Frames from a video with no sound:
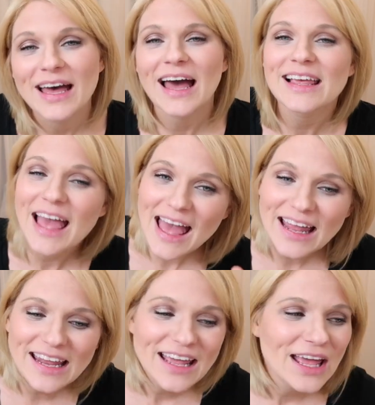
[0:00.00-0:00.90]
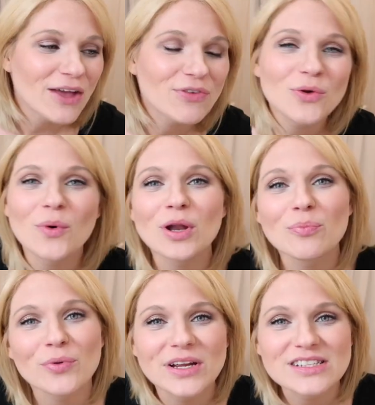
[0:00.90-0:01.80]
Again, if you want to
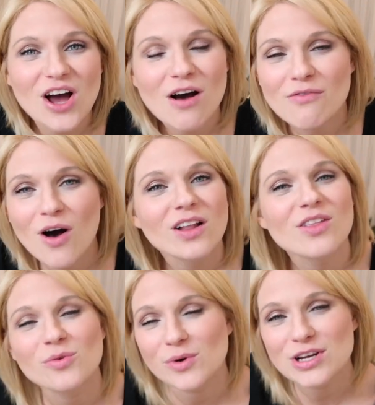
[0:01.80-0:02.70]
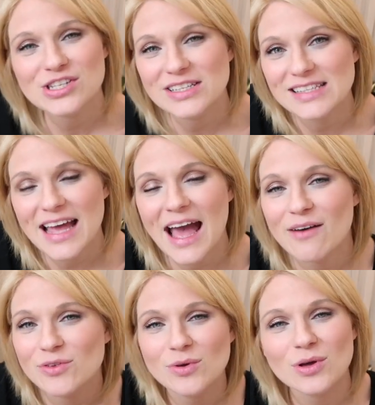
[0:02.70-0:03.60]
print off all of the worksheets I
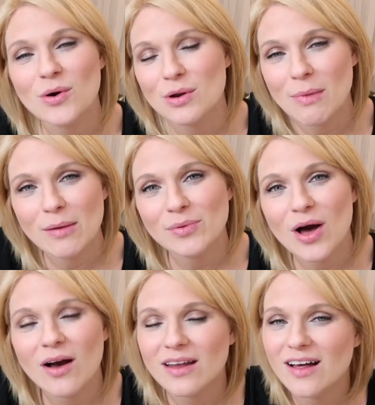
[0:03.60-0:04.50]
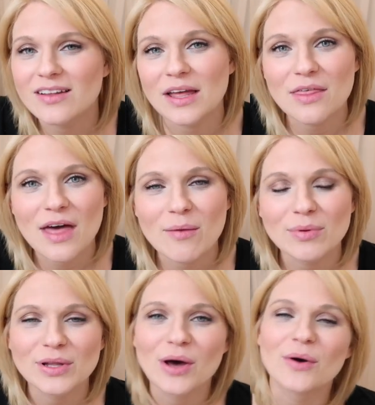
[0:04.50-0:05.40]
have, you can go to my blog and I'll link that
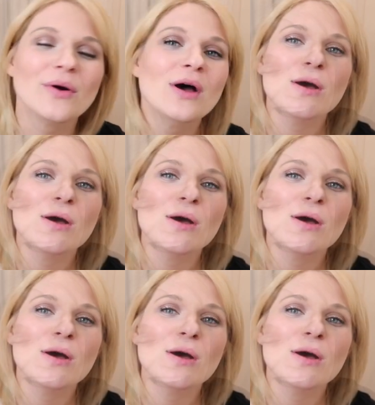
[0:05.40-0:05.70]
below.